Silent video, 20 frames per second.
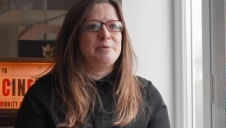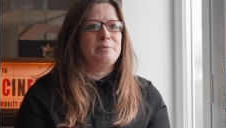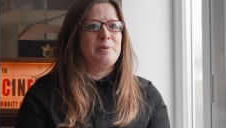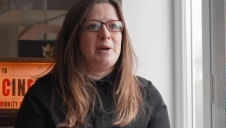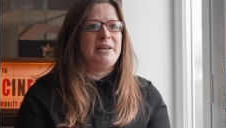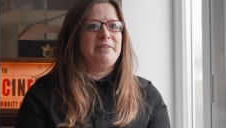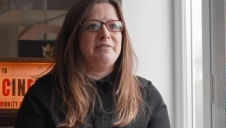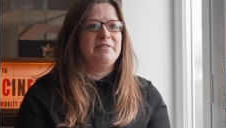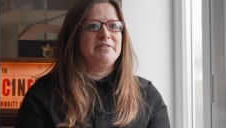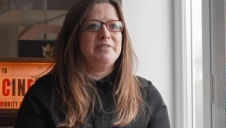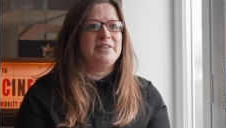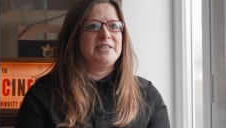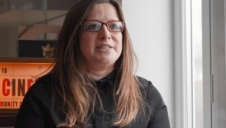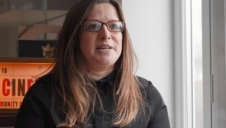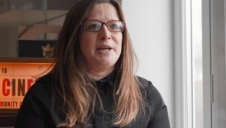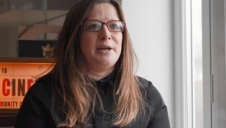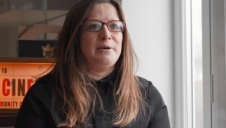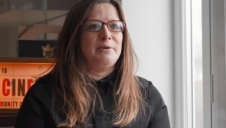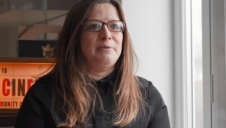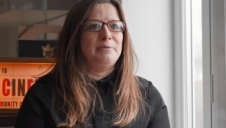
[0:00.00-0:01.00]
a wave of its
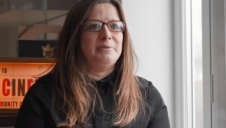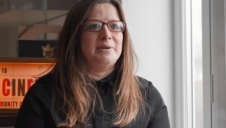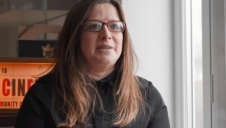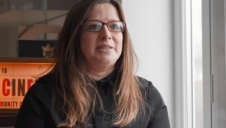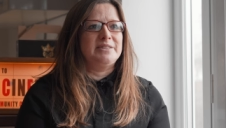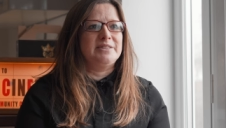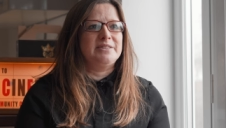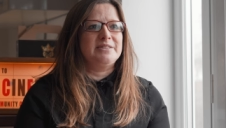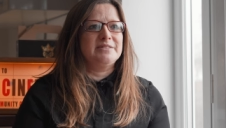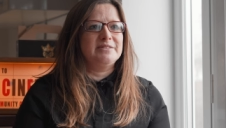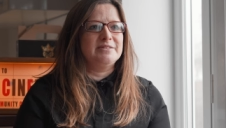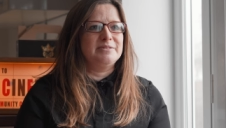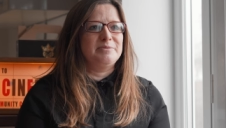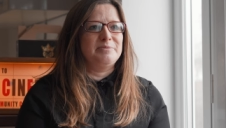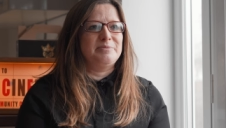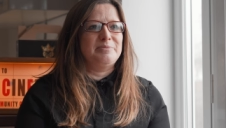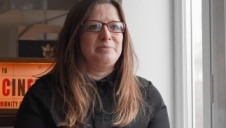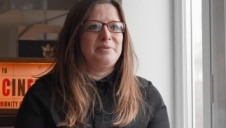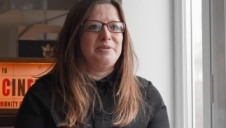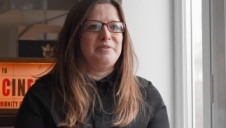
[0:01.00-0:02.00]
own, which
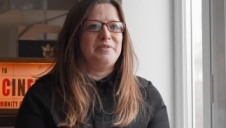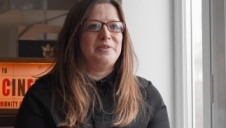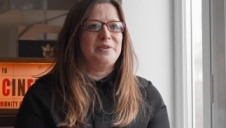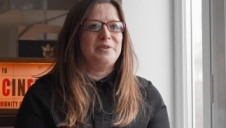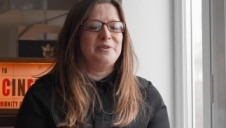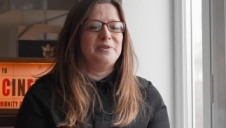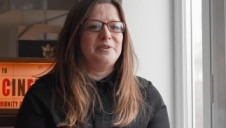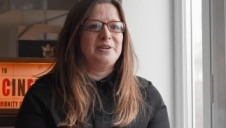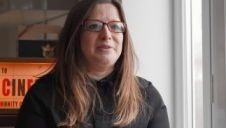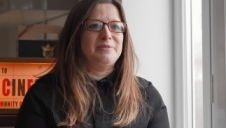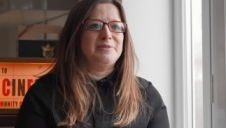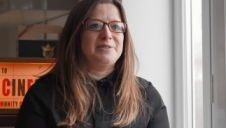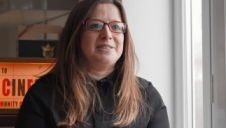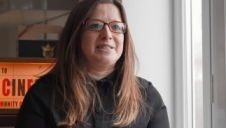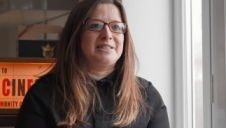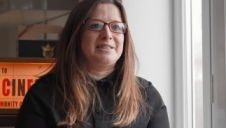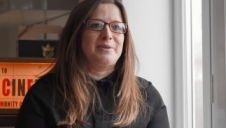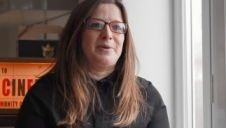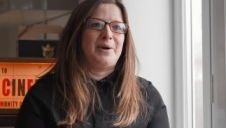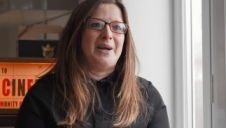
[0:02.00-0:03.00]
before it
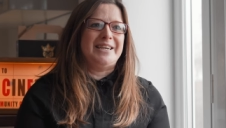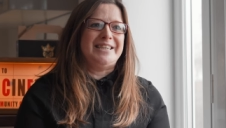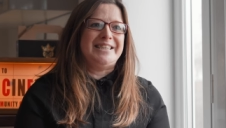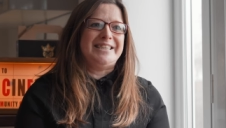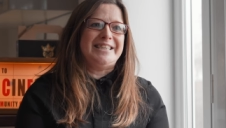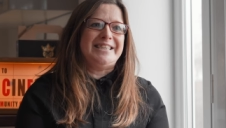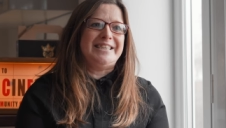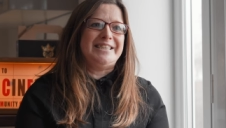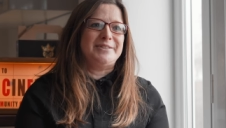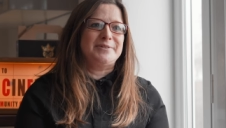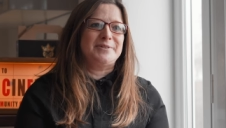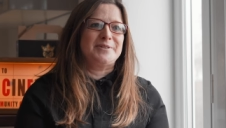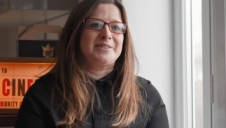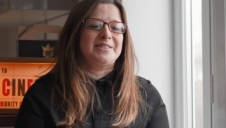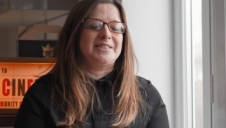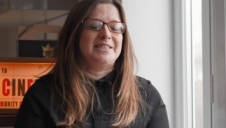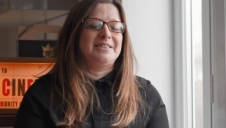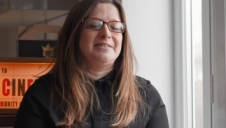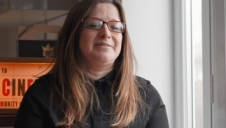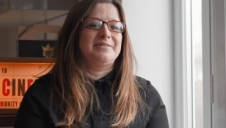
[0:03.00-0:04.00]
was quite niche,
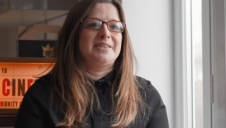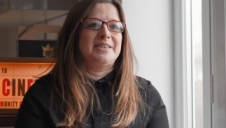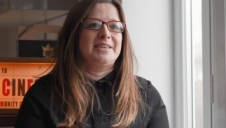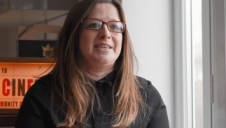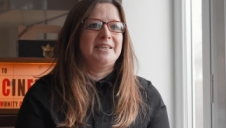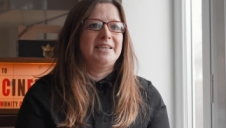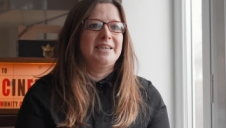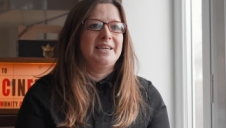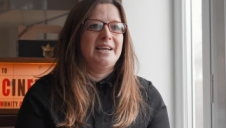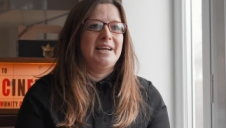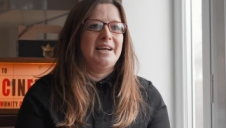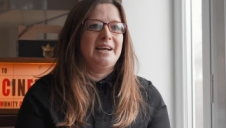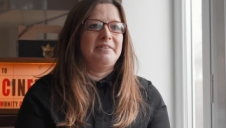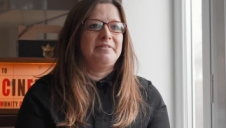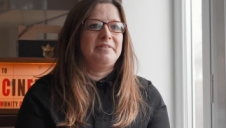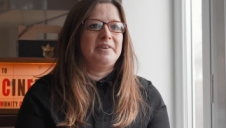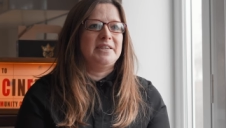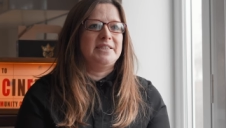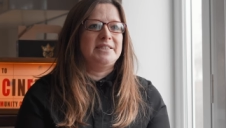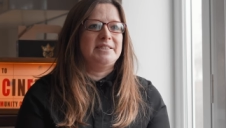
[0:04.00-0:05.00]
wasn't it, where I
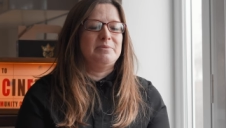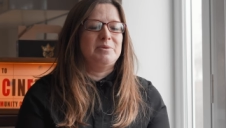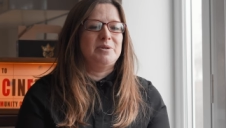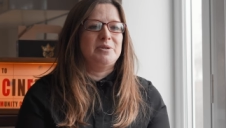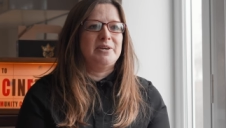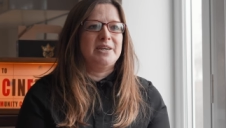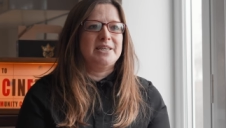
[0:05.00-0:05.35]
find it more